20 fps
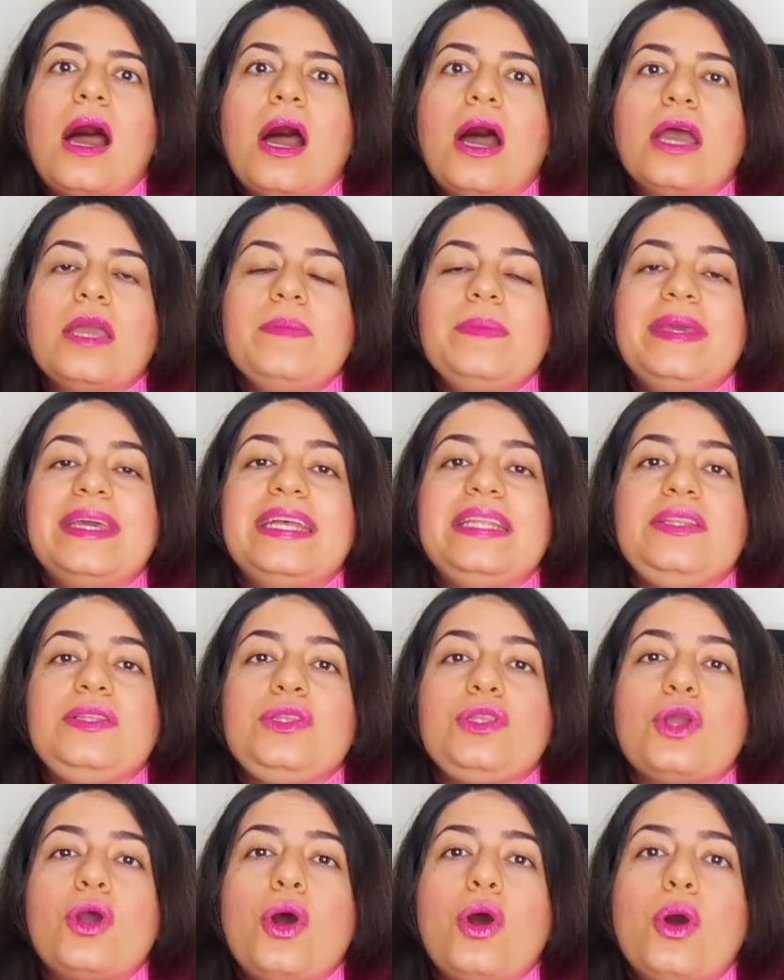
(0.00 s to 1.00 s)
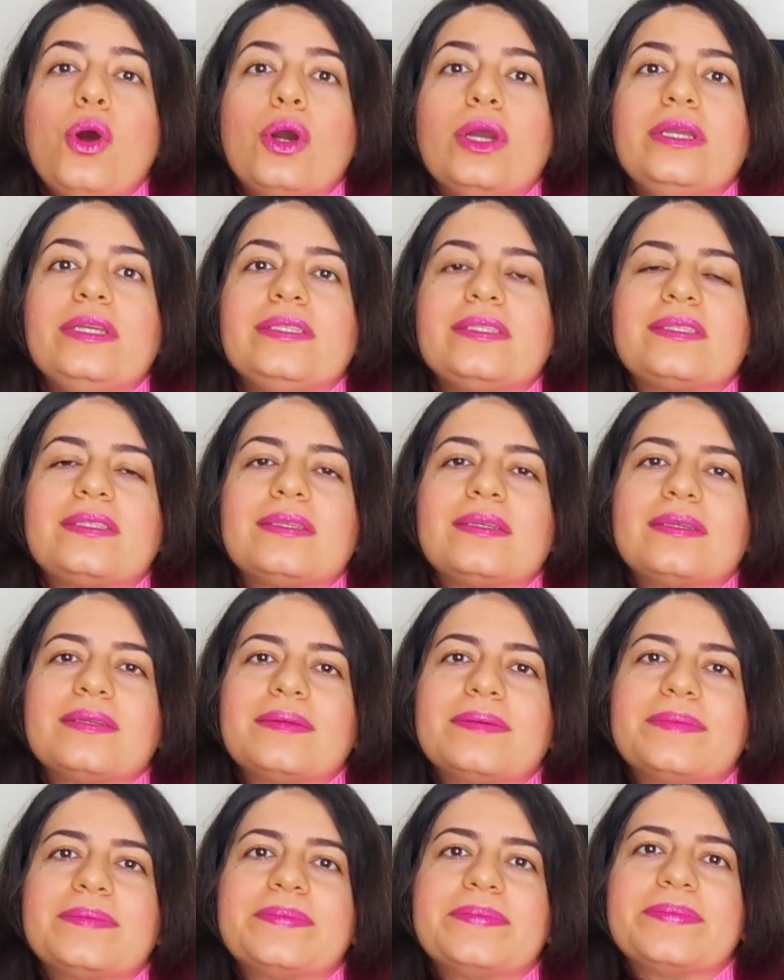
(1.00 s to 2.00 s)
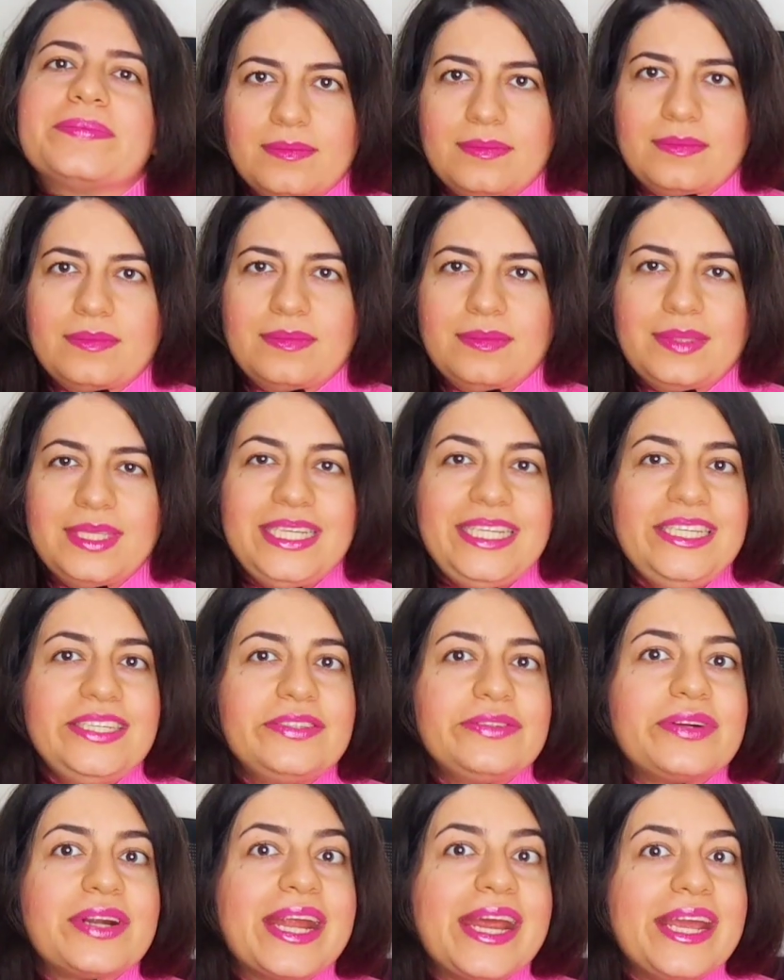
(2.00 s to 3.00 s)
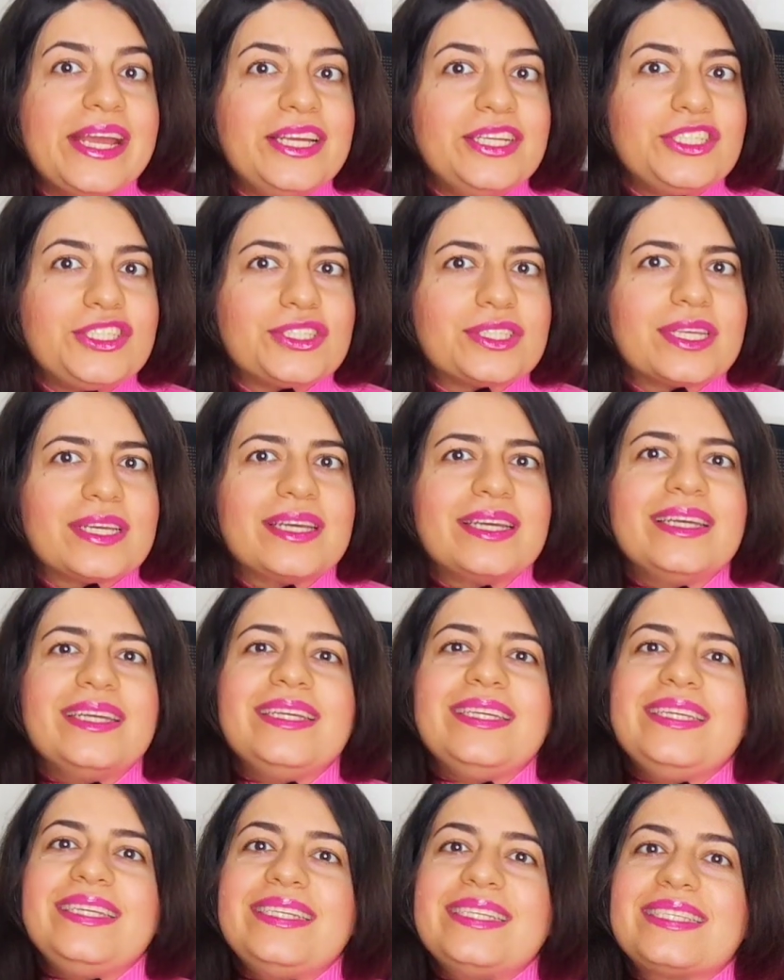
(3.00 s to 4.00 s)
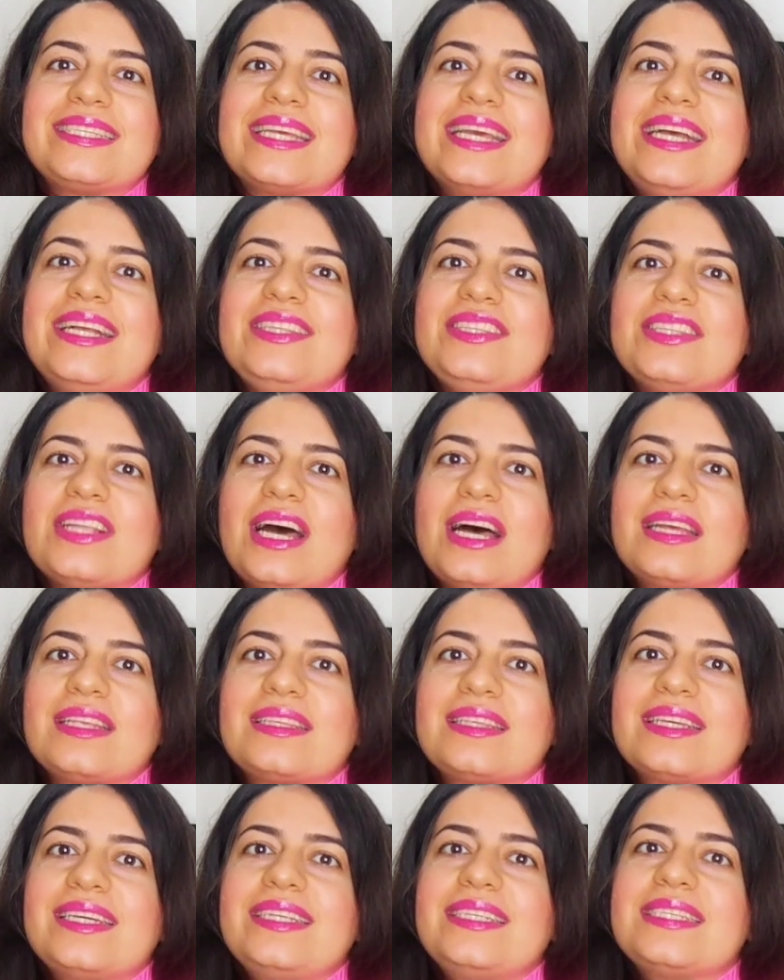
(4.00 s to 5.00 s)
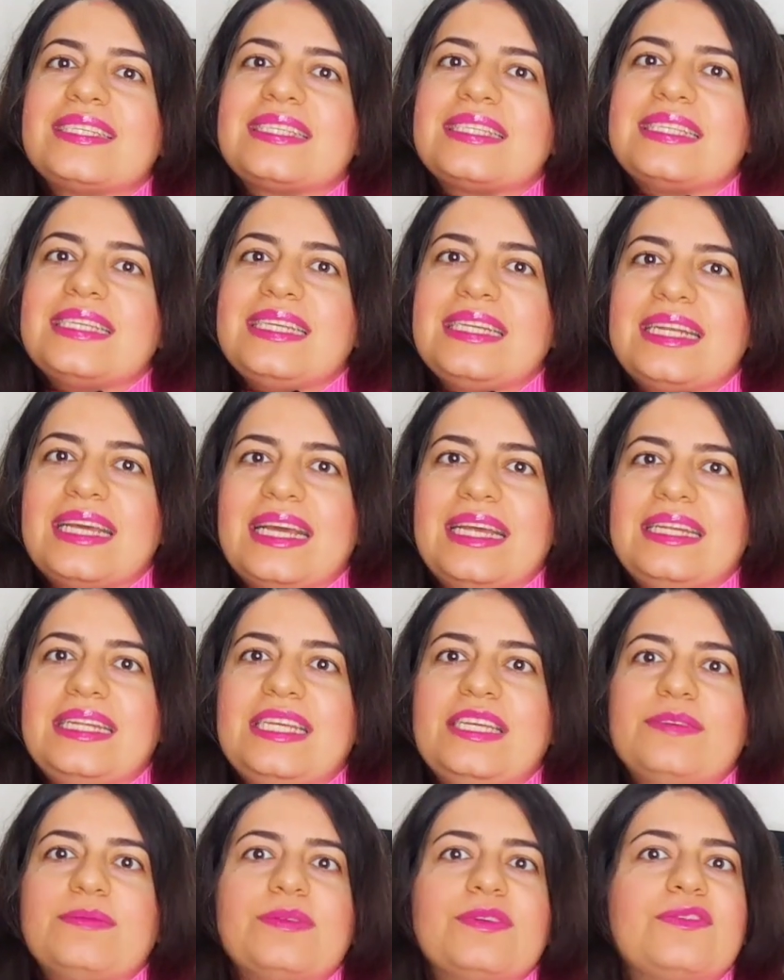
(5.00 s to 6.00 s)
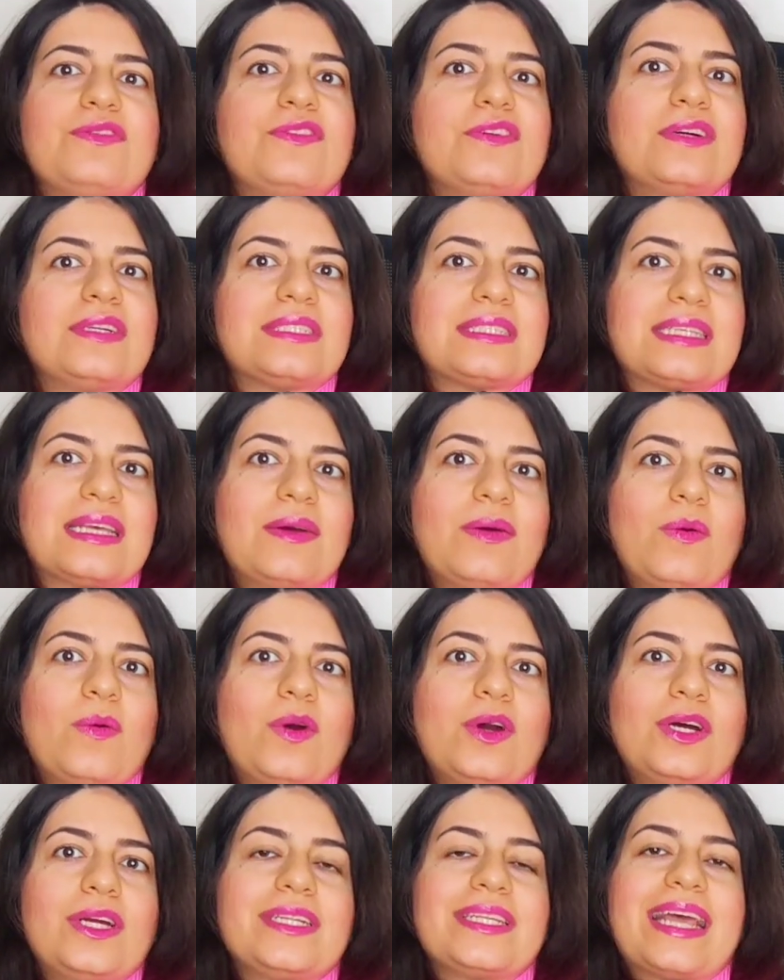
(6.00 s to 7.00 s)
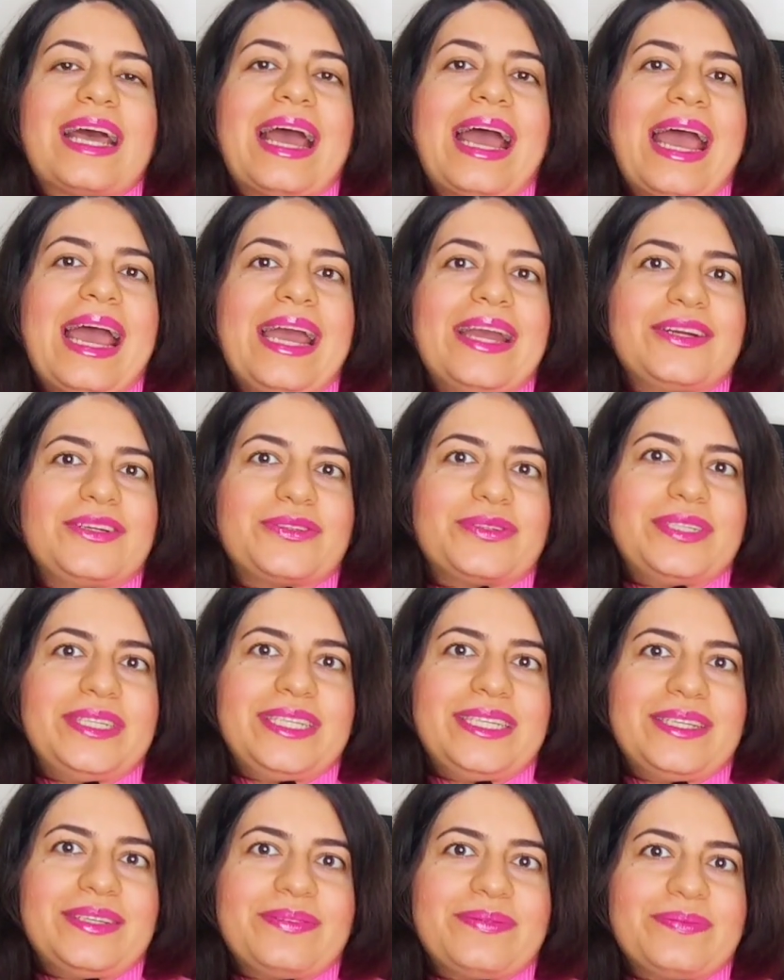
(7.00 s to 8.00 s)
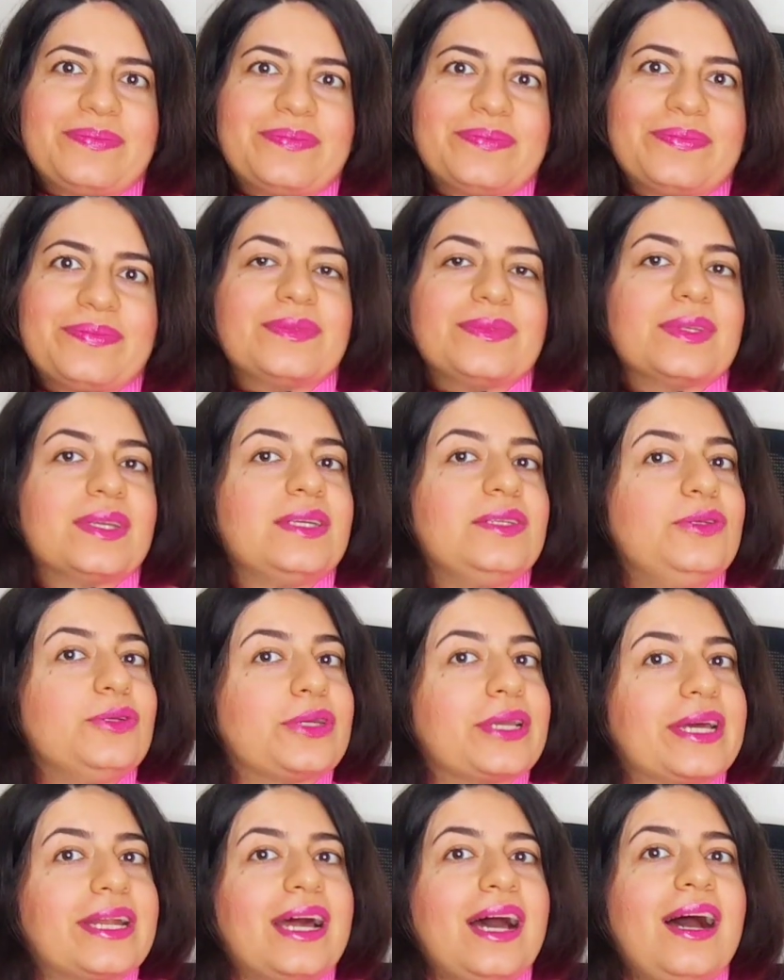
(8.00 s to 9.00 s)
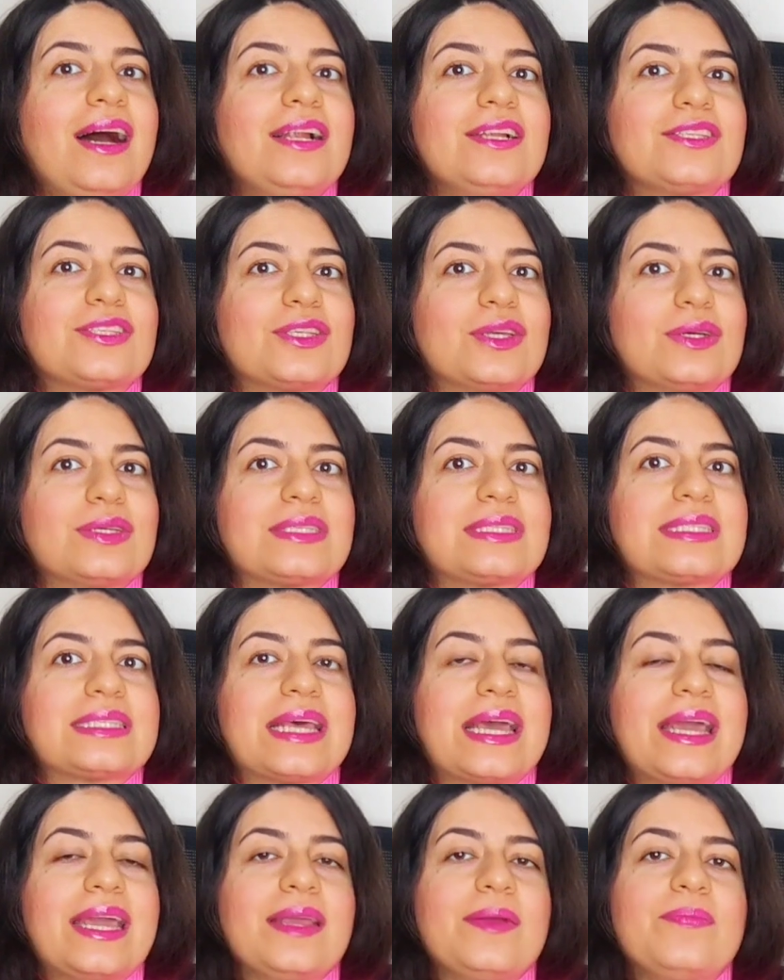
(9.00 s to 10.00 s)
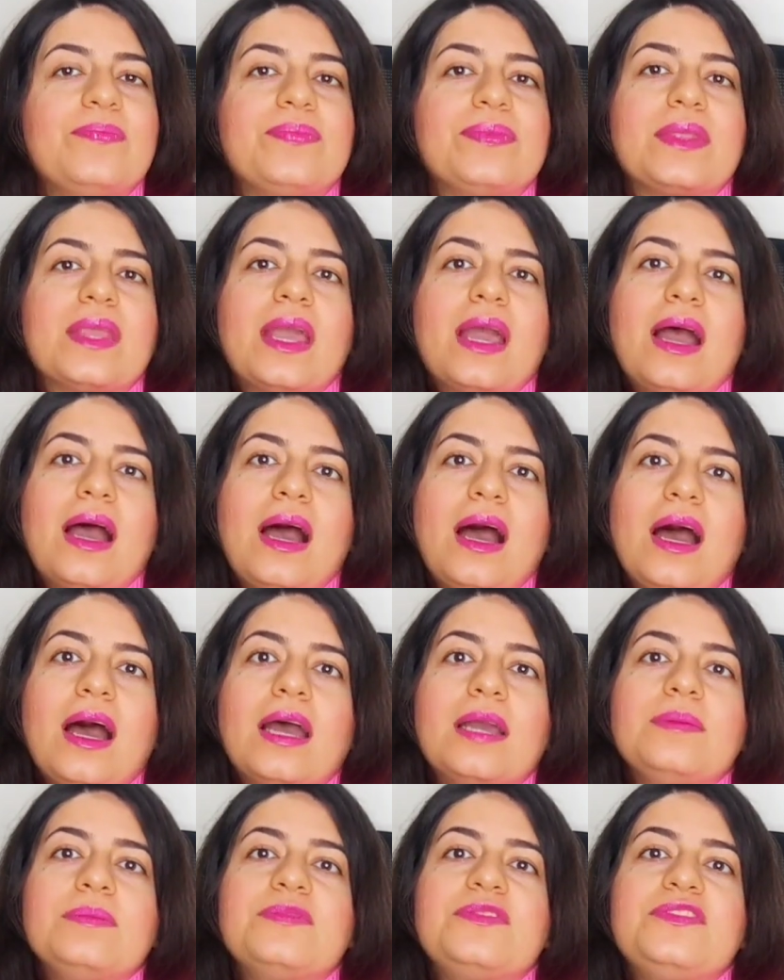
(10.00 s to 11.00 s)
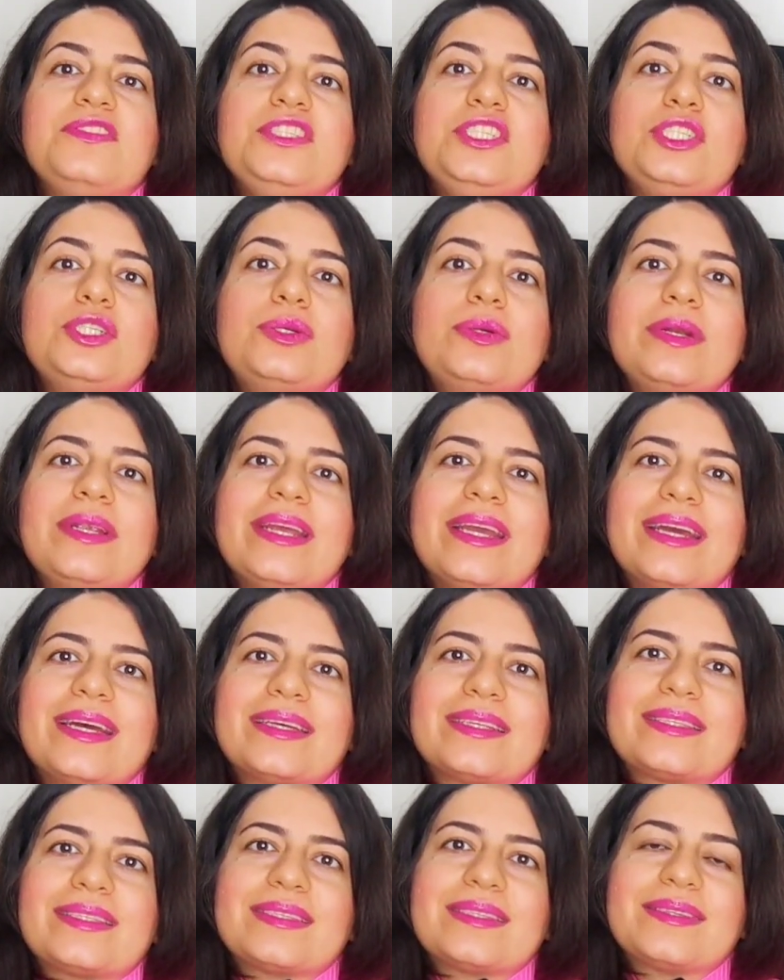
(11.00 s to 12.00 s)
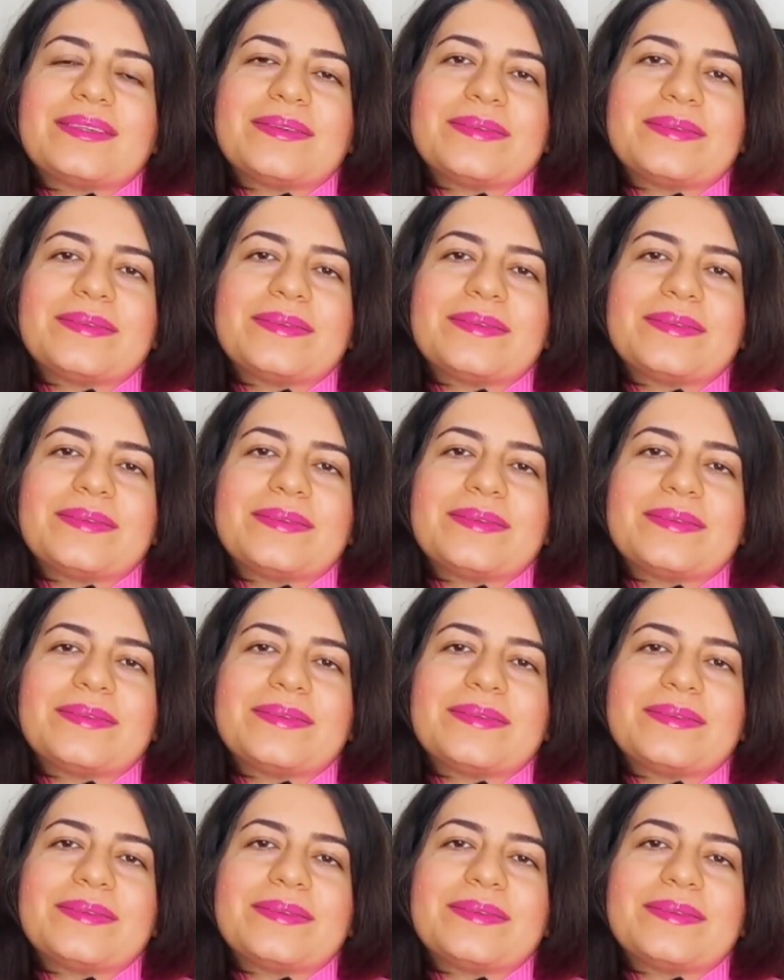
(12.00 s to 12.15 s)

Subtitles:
I'm annoyed. Enraged is another synonym for the word angry. You can also say I'm furious.